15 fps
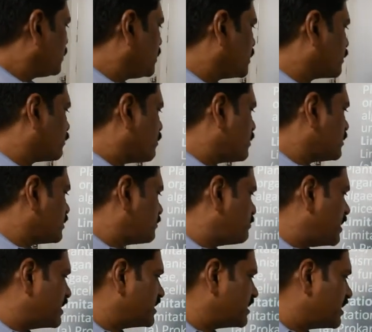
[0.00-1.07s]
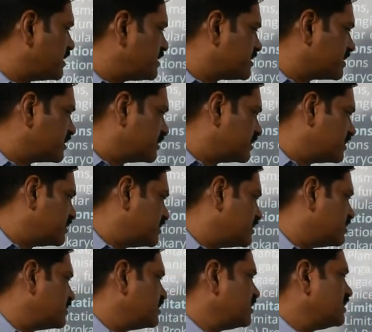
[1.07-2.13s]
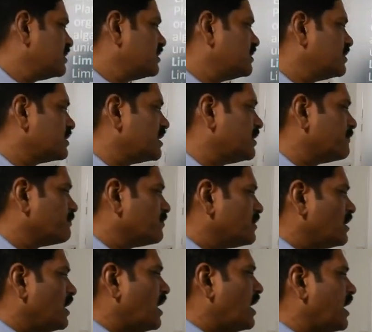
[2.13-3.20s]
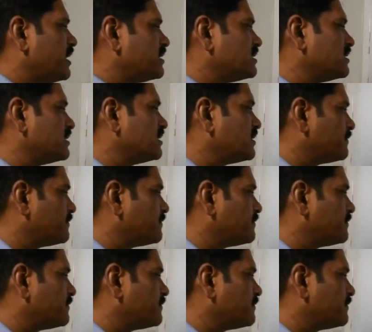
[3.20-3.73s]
this was basically considered, okay, and